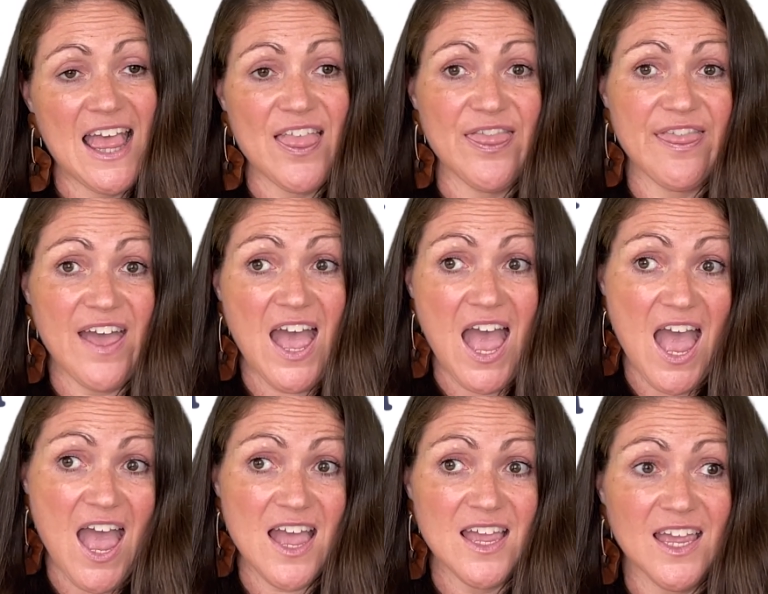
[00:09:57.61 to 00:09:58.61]

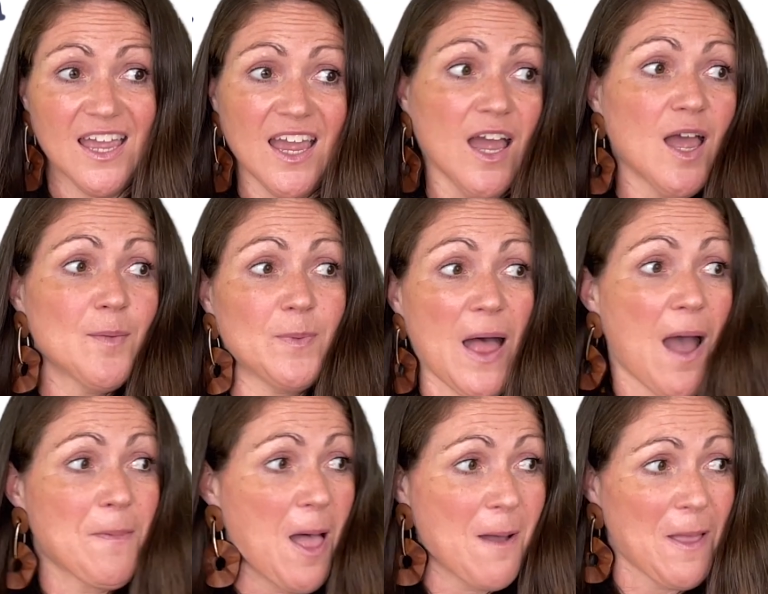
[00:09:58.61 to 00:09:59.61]
that blah,
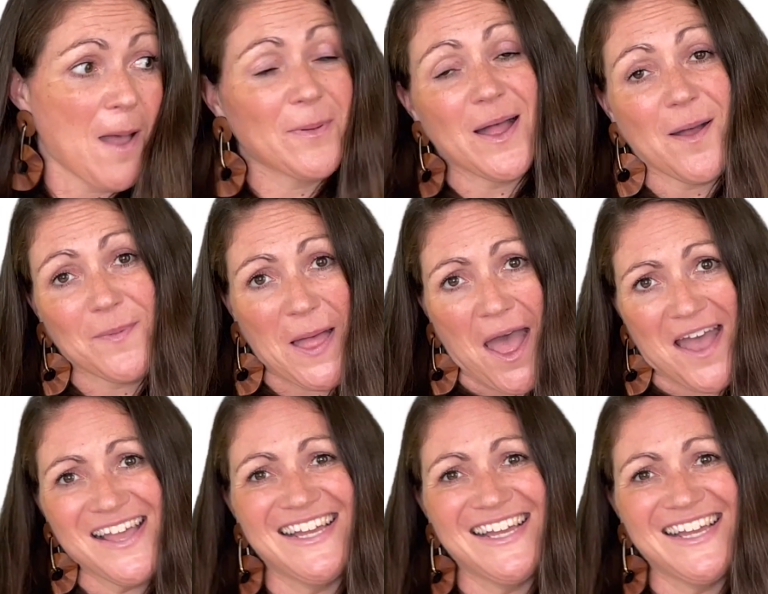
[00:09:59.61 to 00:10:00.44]
blah, blah, blah, blah.